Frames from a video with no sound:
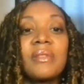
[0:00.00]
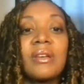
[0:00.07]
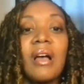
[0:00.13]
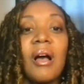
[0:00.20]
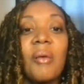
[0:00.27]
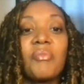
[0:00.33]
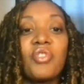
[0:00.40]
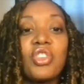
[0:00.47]

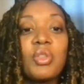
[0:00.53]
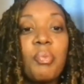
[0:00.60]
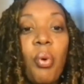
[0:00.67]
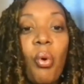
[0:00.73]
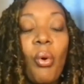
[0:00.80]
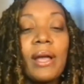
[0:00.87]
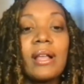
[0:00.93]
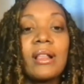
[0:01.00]
just
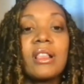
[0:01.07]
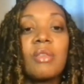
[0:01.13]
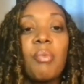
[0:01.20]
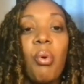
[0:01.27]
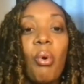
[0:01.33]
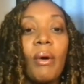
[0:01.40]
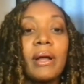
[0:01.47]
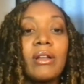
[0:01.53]

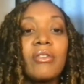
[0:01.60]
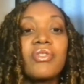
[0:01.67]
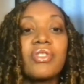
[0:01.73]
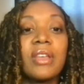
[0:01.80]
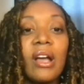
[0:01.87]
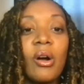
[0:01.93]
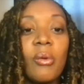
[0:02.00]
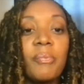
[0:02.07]
pointers to
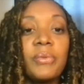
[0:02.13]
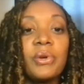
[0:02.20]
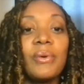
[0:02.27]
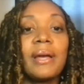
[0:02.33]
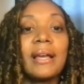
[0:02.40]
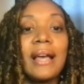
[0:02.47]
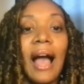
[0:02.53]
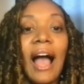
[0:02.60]
help
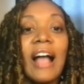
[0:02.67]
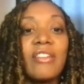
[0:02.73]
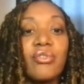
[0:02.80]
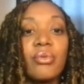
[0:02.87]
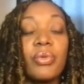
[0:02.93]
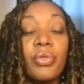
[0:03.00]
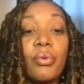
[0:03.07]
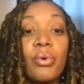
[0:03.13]
you and guide
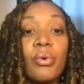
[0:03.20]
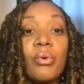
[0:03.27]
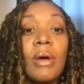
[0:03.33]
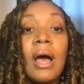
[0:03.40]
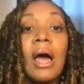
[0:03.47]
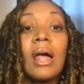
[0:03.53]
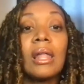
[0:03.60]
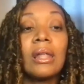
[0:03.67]
you through
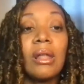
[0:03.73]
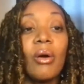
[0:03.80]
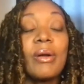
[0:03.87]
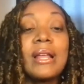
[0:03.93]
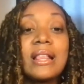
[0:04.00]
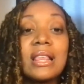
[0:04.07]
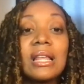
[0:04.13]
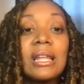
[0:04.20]

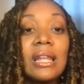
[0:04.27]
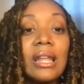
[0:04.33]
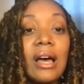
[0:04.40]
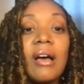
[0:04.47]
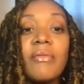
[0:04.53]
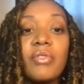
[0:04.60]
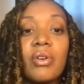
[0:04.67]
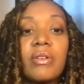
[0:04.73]
learning to
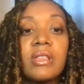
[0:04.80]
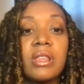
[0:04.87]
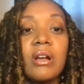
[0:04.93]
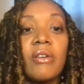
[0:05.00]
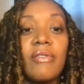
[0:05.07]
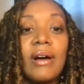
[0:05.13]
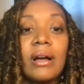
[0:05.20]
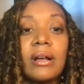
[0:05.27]
love
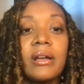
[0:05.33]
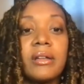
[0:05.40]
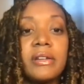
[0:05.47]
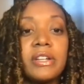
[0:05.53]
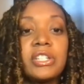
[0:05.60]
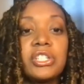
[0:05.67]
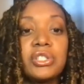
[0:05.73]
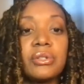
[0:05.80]
yourself
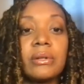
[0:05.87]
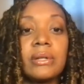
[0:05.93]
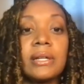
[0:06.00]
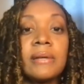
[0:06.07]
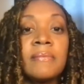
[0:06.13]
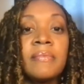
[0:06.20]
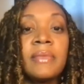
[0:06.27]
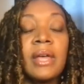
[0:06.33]

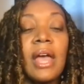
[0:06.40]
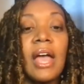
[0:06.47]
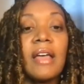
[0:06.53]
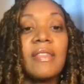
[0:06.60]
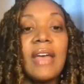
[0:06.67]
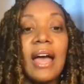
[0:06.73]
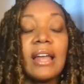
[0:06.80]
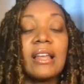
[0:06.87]
unconditionally.
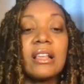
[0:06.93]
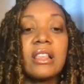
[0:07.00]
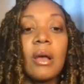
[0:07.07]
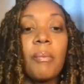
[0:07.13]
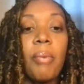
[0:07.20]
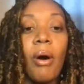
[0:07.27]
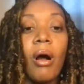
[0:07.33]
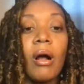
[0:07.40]
And that is
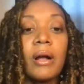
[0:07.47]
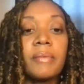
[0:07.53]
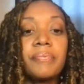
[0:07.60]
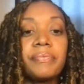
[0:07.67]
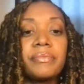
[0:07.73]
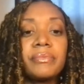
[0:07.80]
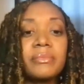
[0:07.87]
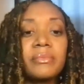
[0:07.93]
a part
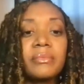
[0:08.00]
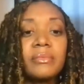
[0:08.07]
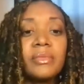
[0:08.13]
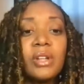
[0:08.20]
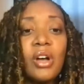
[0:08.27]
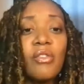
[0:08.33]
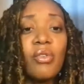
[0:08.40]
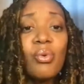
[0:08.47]

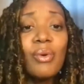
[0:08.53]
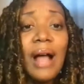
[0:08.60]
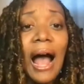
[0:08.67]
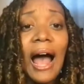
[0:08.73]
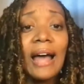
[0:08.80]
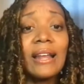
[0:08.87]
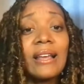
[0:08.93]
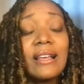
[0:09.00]
of who
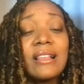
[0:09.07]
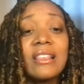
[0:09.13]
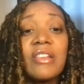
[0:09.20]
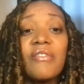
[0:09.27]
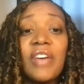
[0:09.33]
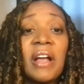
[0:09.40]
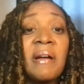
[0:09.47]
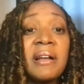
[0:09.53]
God is. The
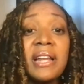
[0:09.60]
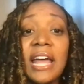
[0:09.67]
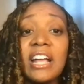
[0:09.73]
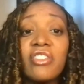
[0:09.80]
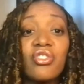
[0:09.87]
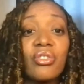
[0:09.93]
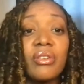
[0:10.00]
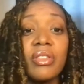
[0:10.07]
very
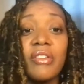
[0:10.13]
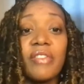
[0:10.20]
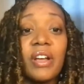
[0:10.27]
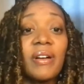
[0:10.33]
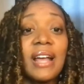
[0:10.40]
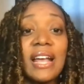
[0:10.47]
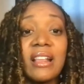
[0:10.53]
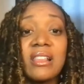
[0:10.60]
nature, the
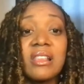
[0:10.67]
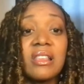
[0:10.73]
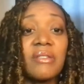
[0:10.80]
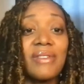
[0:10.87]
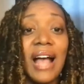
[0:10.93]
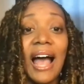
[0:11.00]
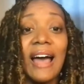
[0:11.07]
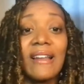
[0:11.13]
very essence of
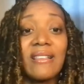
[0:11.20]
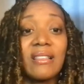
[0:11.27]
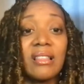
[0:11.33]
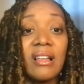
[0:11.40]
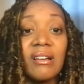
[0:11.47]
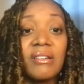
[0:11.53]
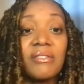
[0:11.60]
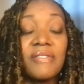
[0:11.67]
God is
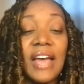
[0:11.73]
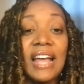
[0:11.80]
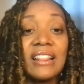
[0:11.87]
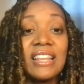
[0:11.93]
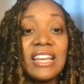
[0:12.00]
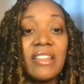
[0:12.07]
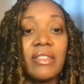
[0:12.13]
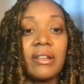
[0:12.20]
love
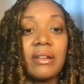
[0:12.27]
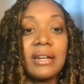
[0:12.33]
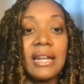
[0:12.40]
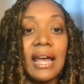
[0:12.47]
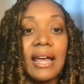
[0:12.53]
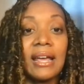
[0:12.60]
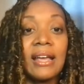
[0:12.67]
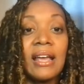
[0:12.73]
at the end of the
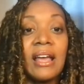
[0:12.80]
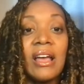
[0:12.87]
day.